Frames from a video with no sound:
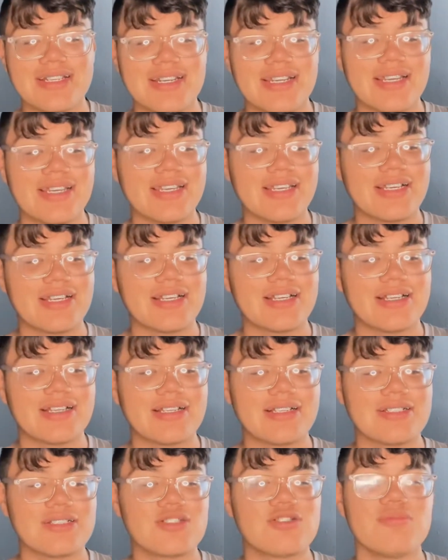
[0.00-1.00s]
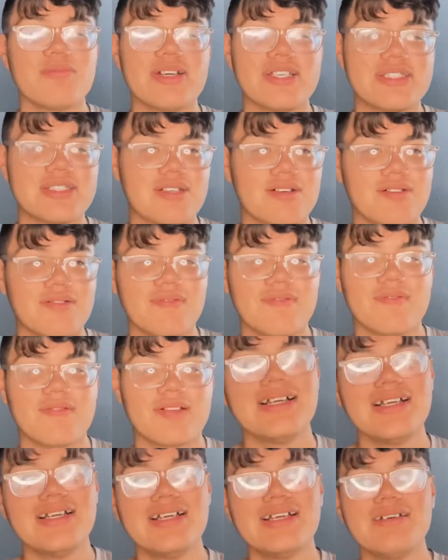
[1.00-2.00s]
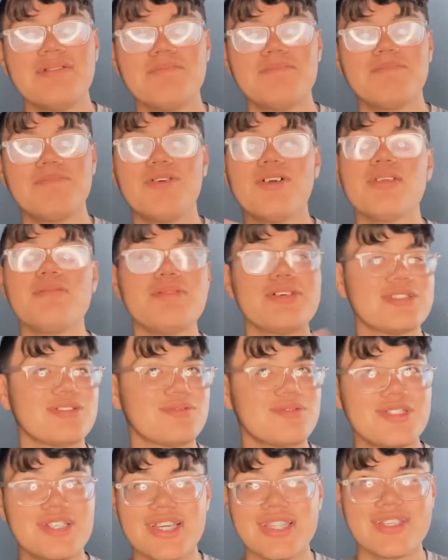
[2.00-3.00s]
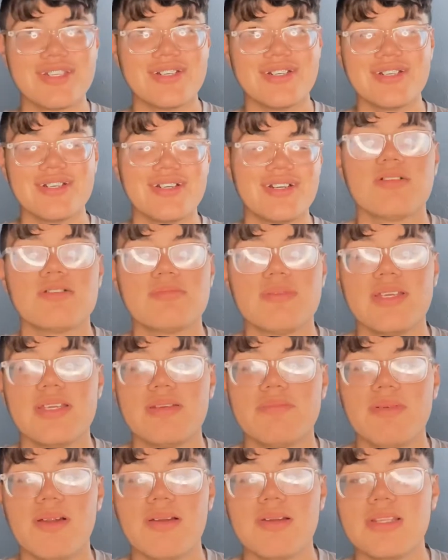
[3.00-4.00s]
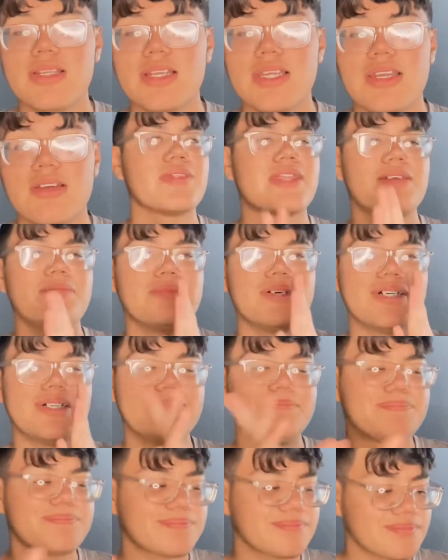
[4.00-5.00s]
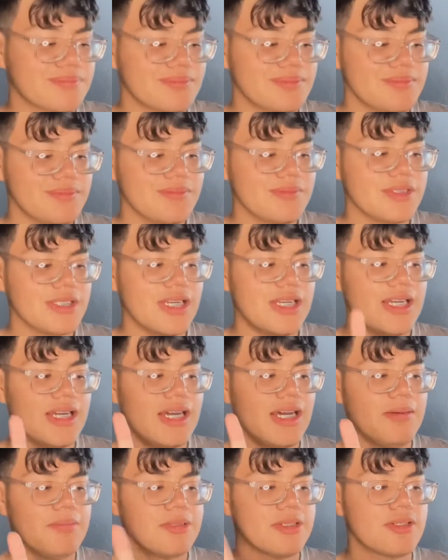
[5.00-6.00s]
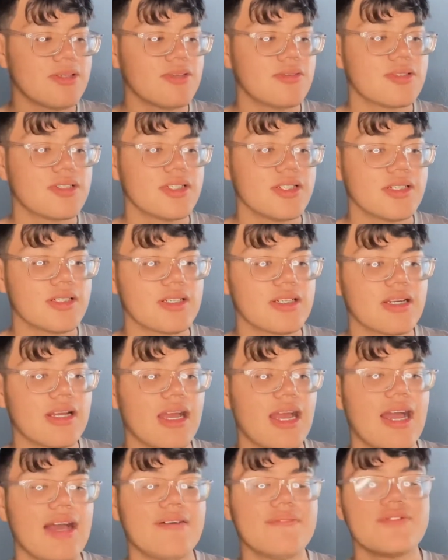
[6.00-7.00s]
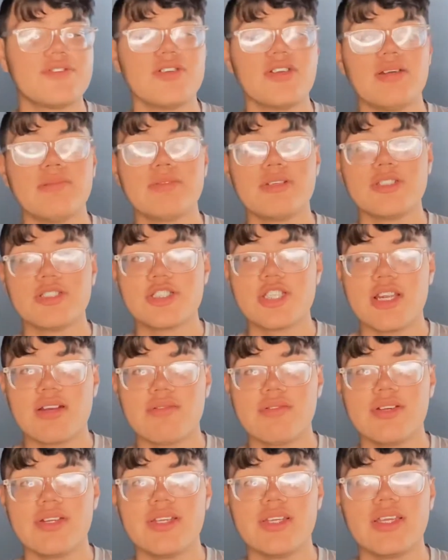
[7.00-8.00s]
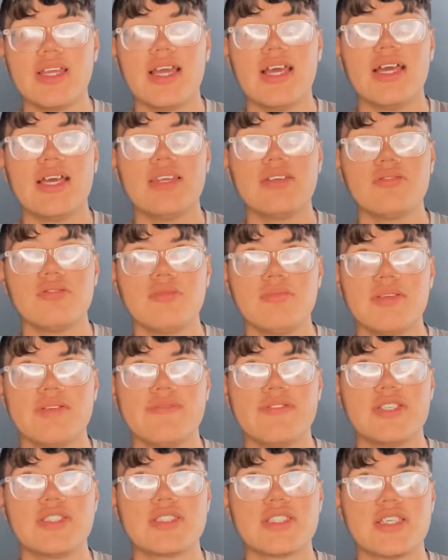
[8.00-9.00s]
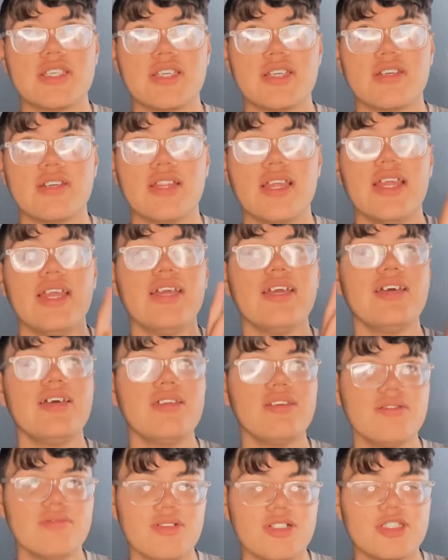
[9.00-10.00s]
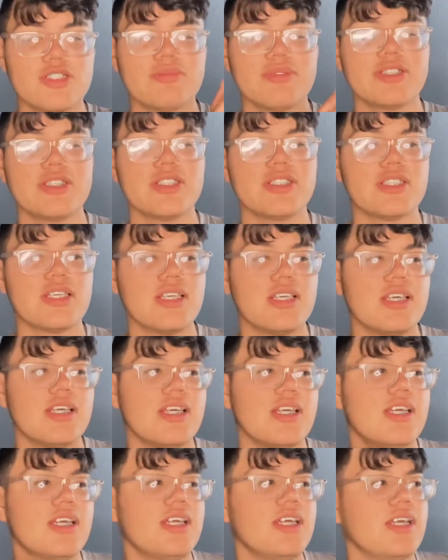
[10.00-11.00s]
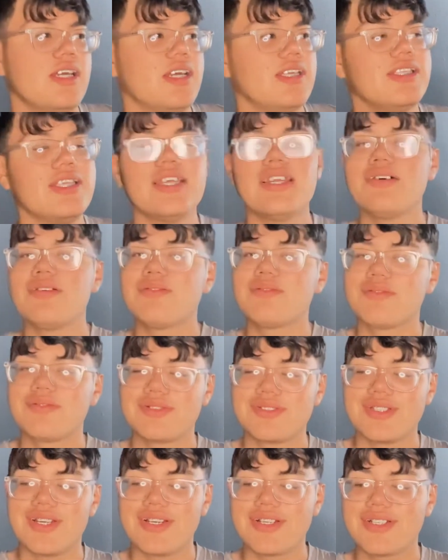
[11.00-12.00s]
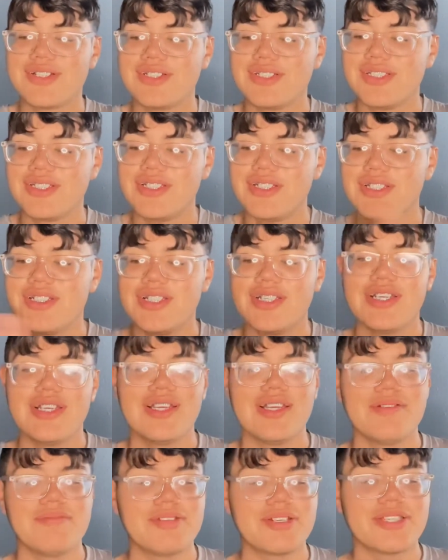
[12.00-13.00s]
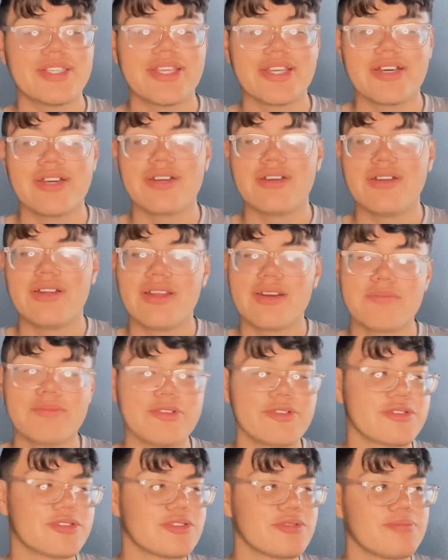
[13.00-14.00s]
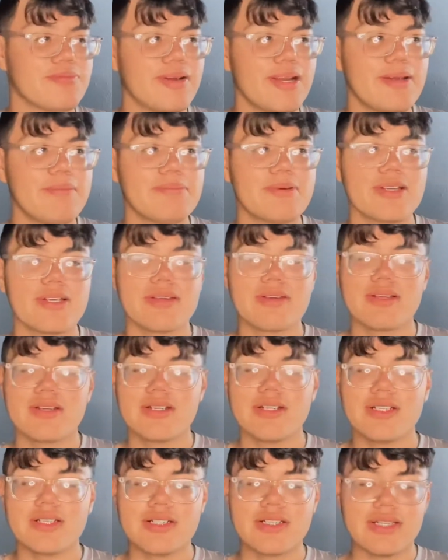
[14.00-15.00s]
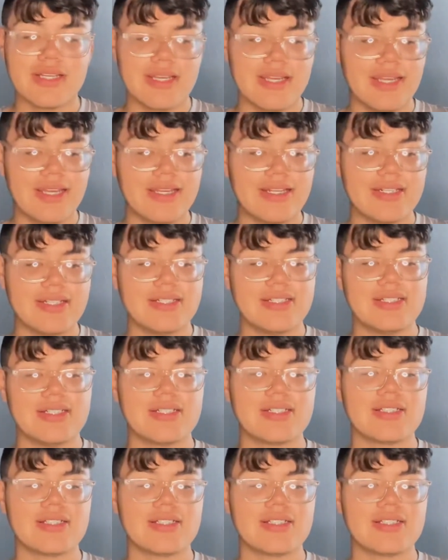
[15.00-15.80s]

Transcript: like to myself, pulling myself together. Playing probably later, but I'm gonna go cook after I'm done showering and doing my face skincare and washing my teeth, and then I'll start cooking because I got a lot of meals to prep, cook, and